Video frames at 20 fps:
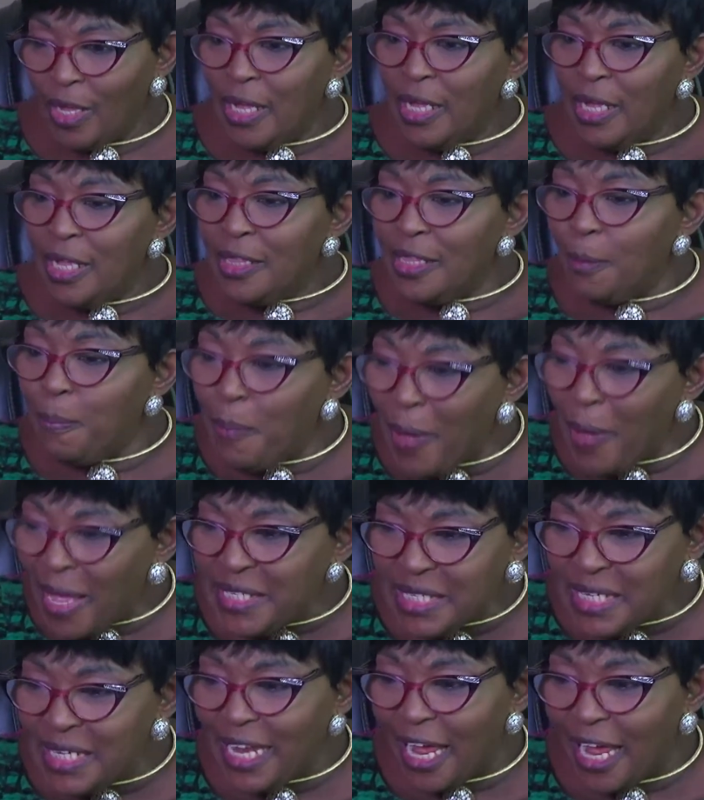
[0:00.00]
the
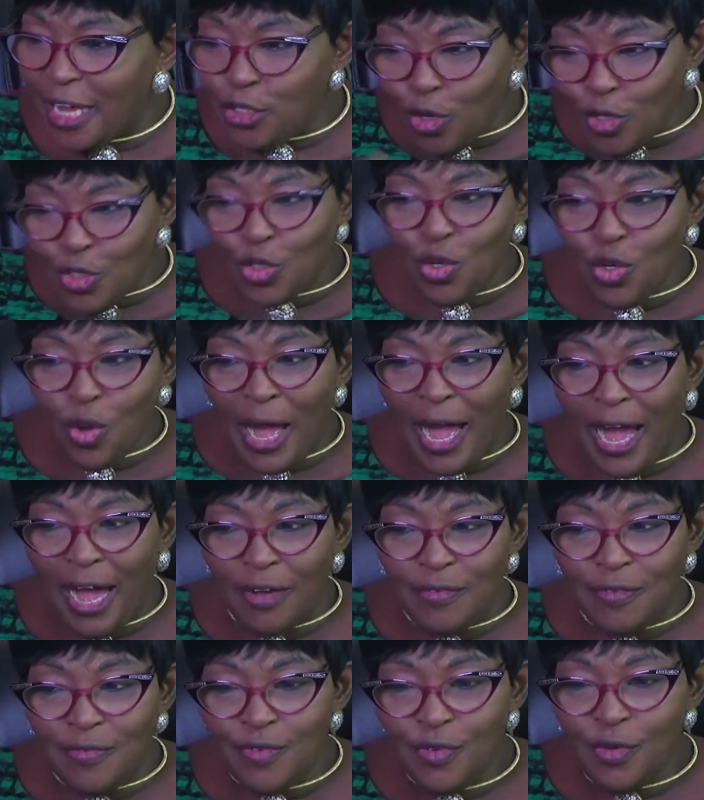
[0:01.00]
person that does not have
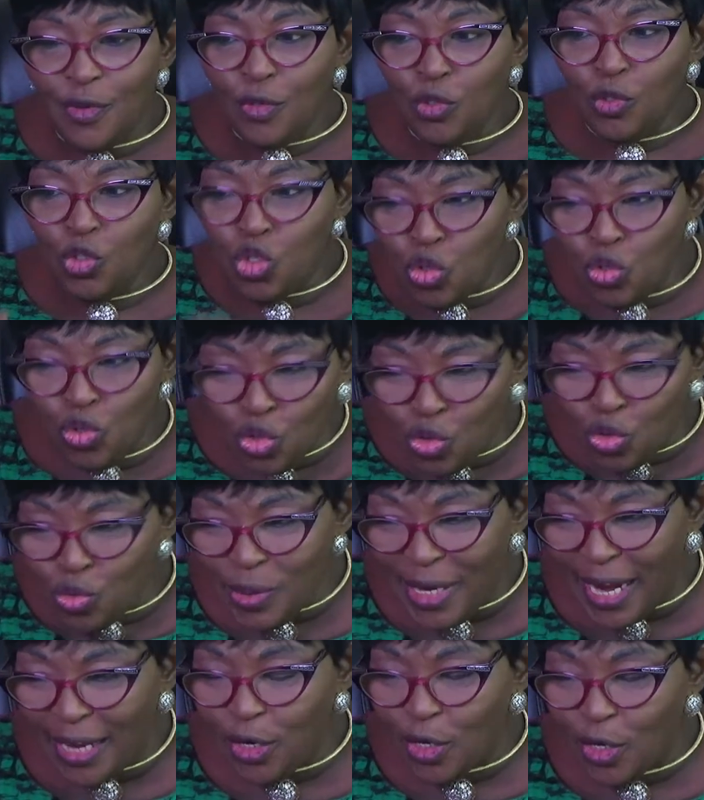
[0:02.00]
juju,
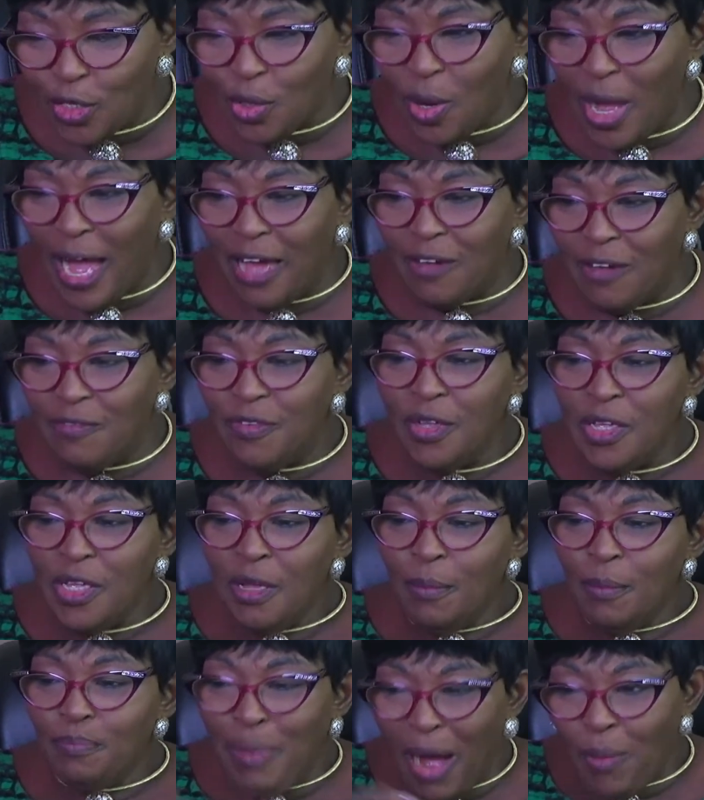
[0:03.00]
that does not have
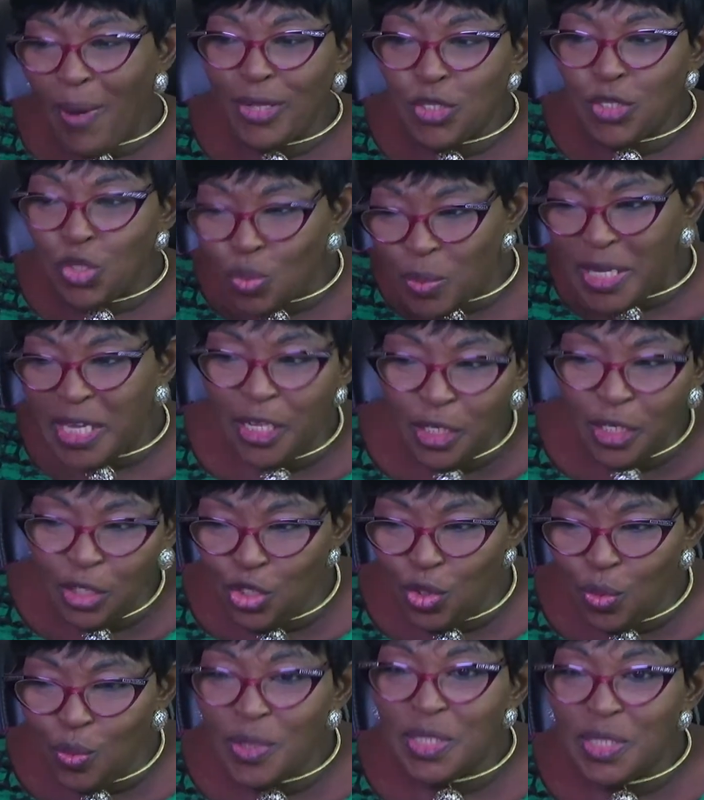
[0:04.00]
power to kill you,
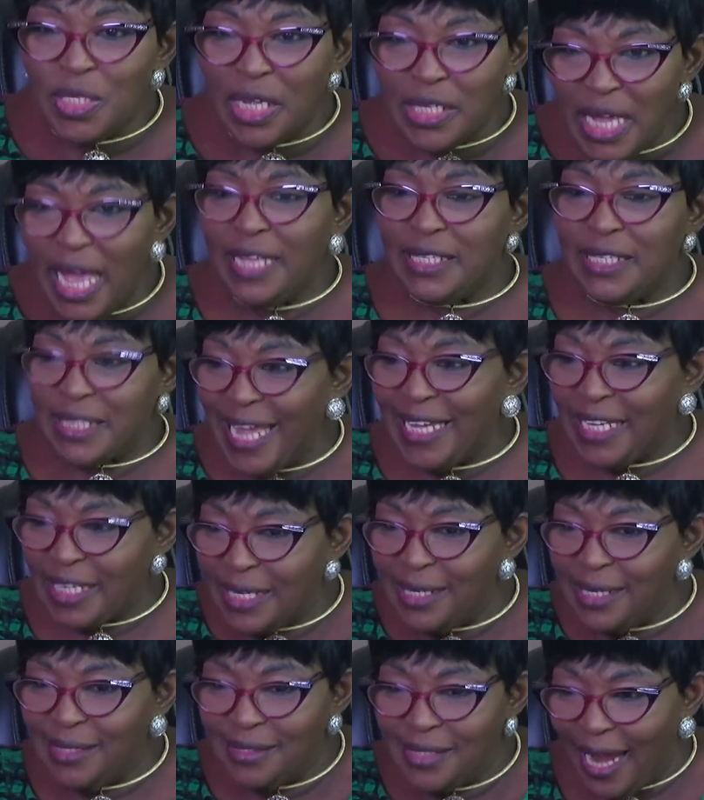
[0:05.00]
will say, yes, I
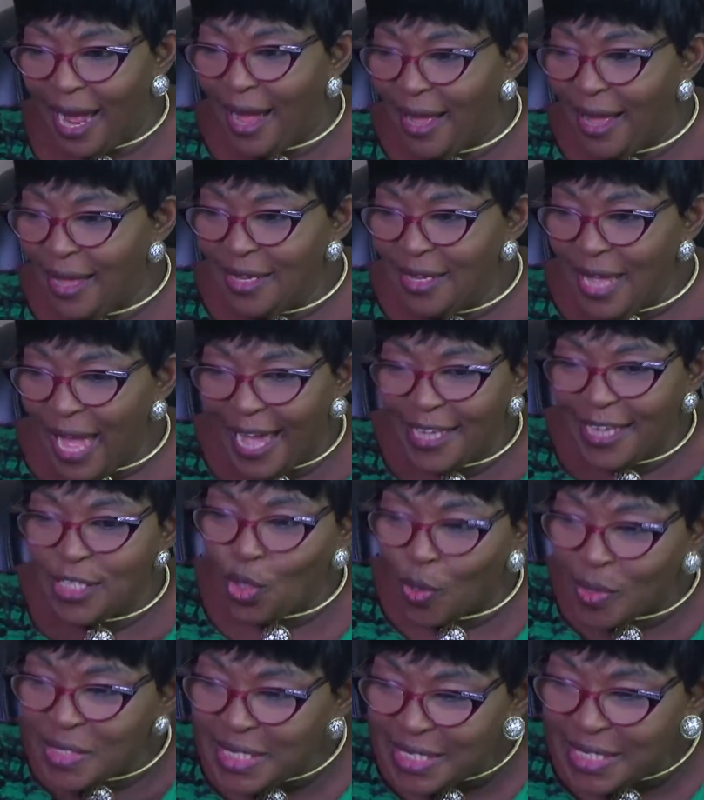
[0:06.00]
killed her. I
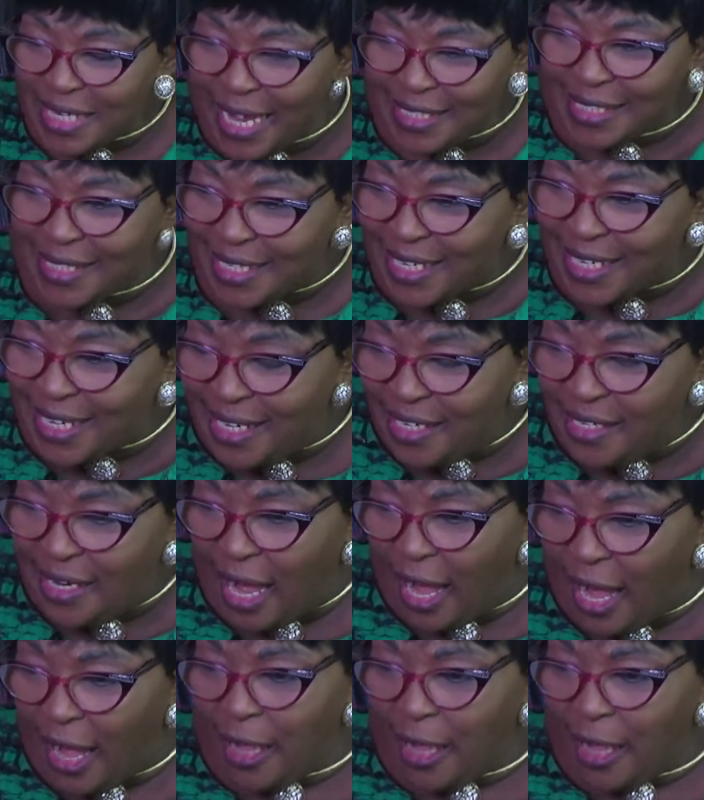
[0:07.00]
succeeded in killing her.